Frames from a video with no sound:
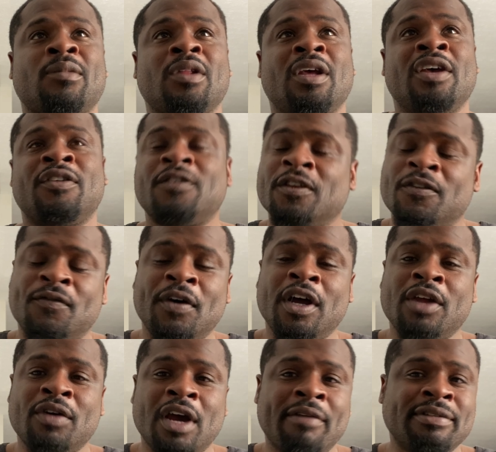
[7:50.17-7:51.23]
it's just funny
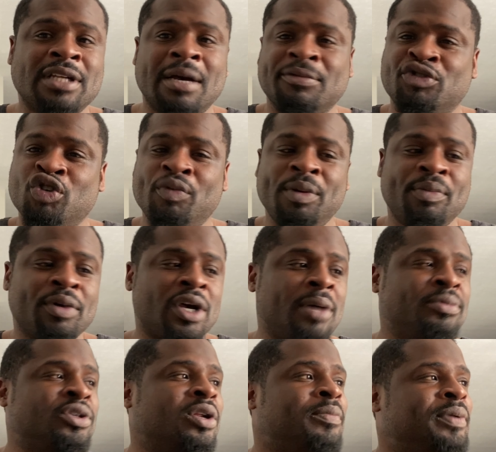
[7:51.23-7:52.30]
every time two people come
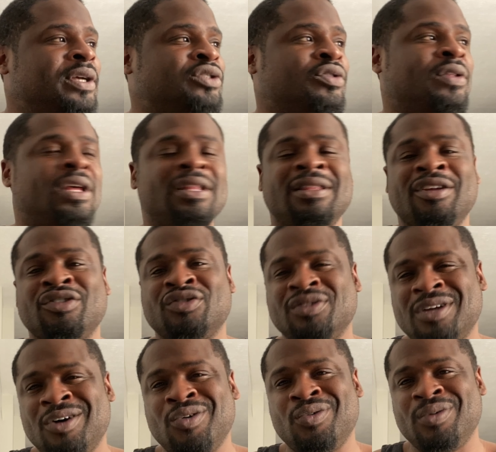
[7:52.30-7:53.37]
to the picture that there's
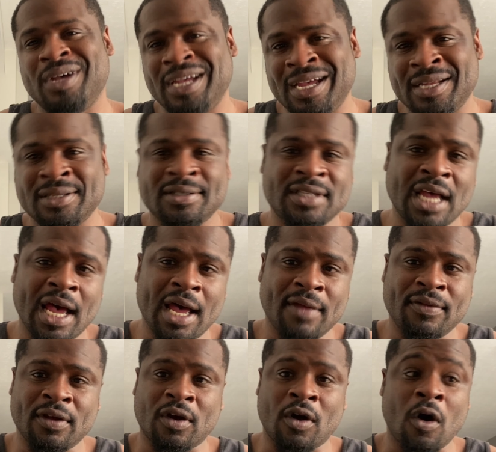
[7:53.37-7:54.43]
no inside
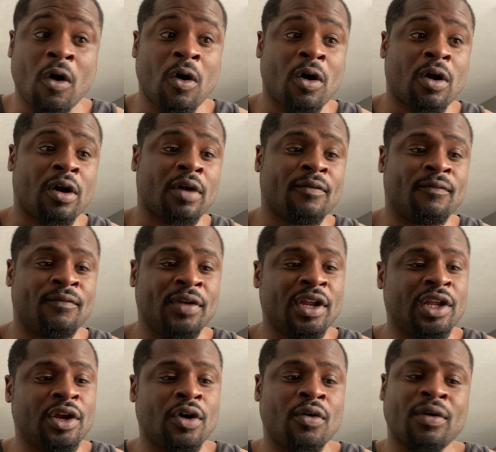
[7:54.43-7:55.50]
the car
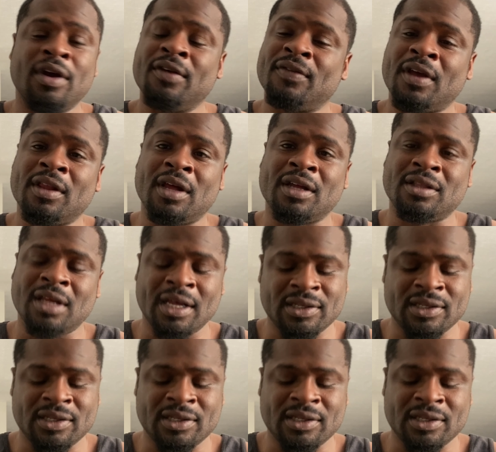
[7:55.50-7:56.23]
video or anything like that.